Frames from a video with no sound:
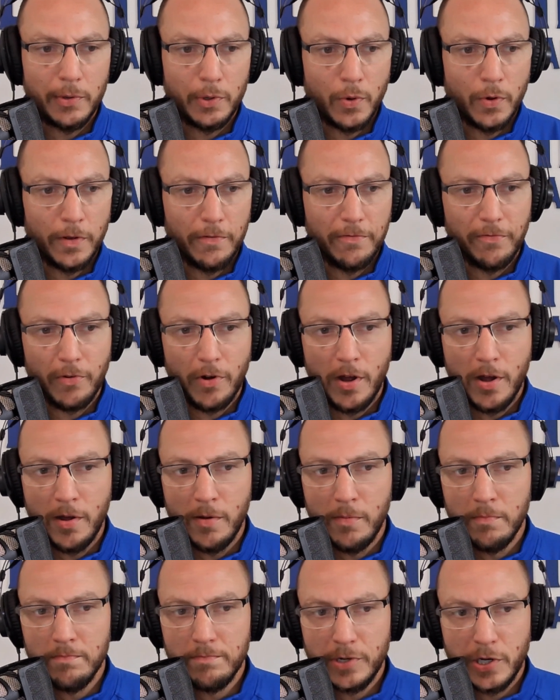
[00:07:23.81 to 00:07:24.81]
going
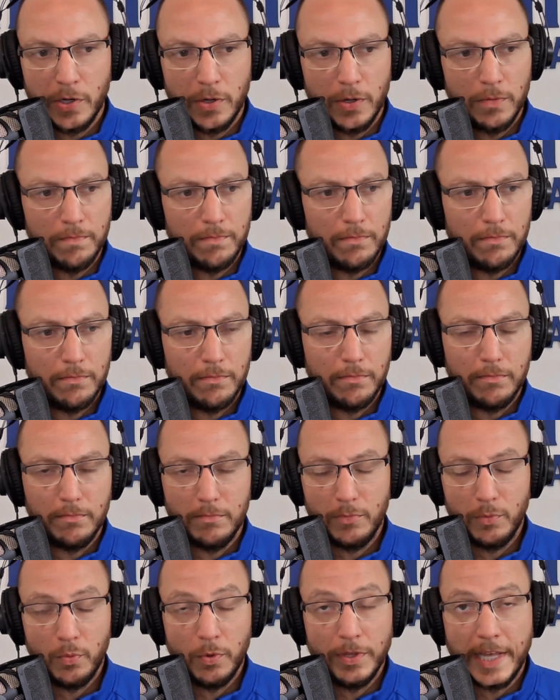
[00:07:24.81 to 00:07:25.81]
from,
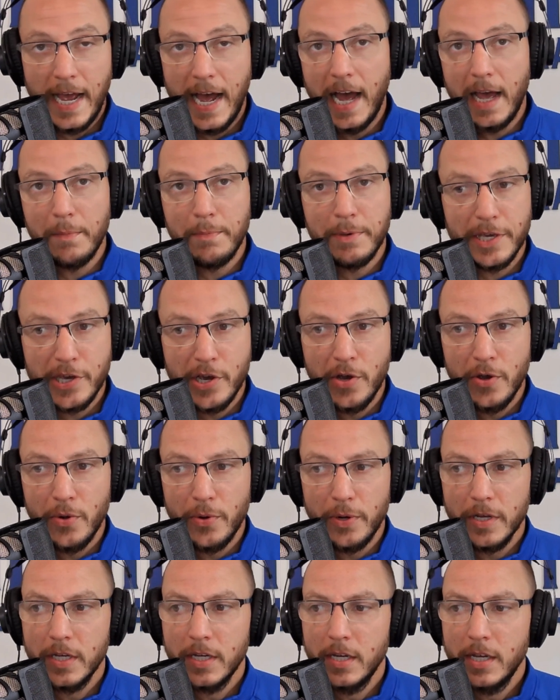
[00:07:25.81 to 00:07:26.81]
when they
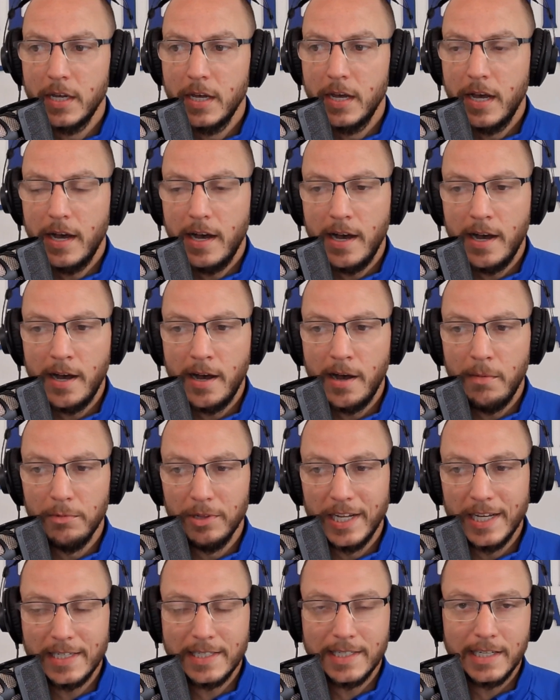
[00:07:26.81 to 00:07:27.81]
IPO'd,
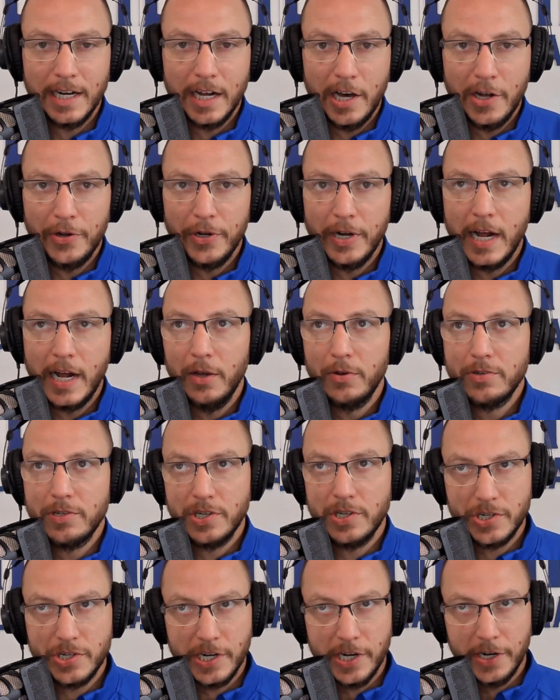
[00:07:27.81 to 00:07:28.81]
less than $100
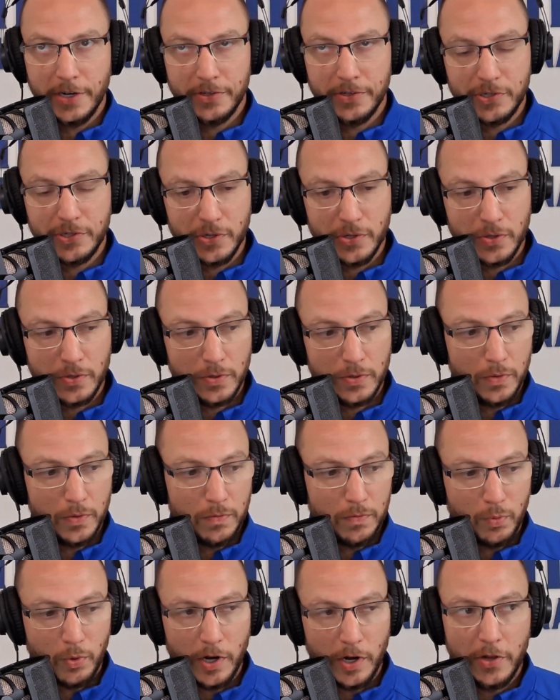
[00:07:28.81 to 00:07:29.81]
a share to
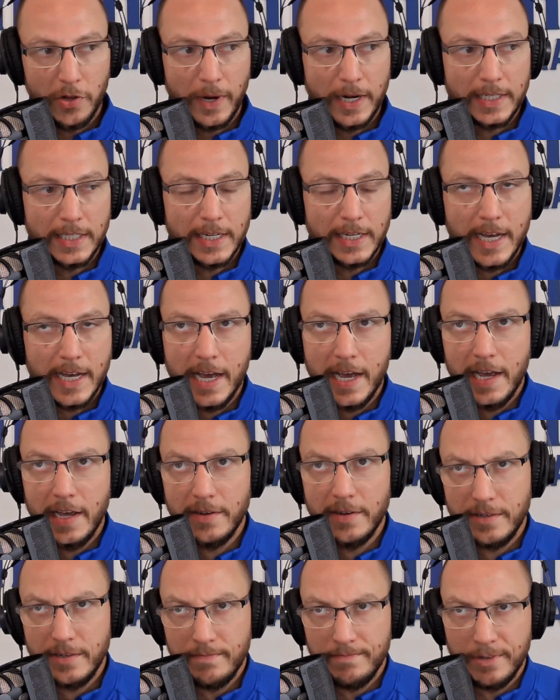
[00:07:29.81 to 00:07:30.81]
where they're at
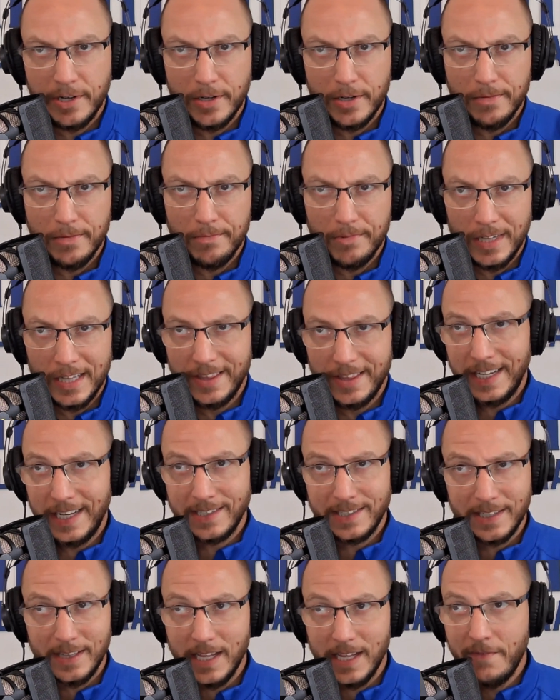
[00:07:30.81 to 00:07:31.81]
today, I would think
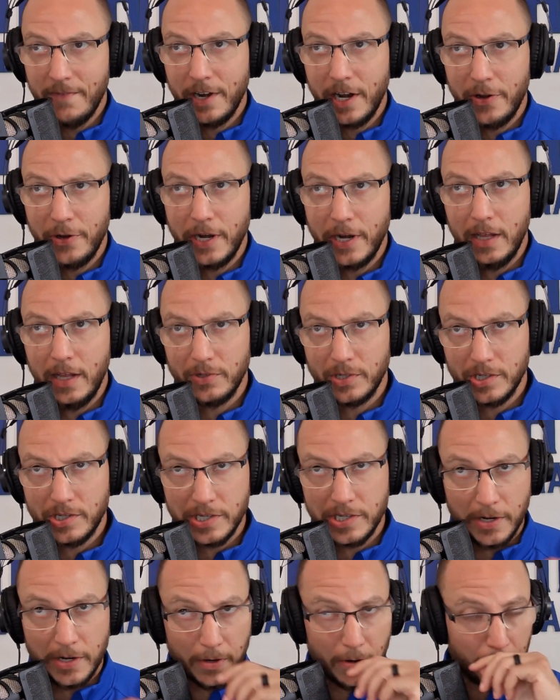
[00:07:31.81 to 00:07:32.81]
it's $1,100 a
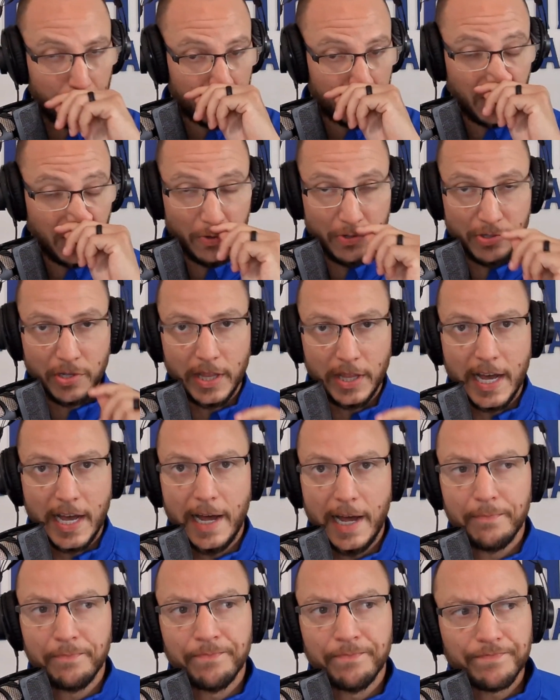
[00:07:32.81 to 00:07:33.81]
share or close to
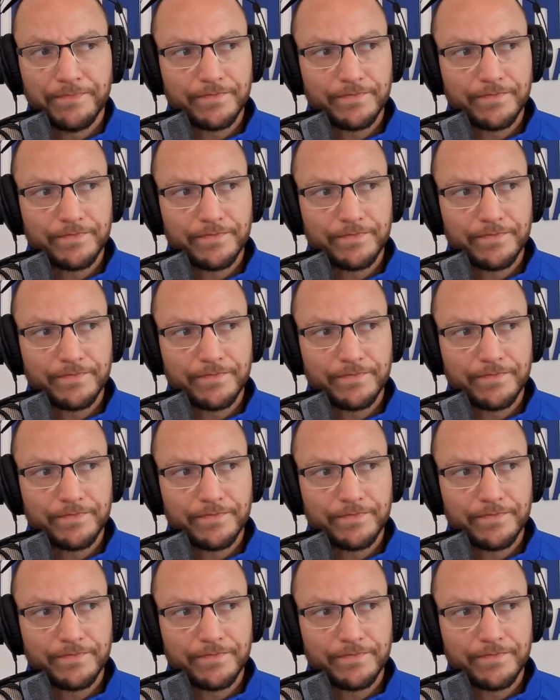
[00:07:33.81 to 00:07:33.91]
that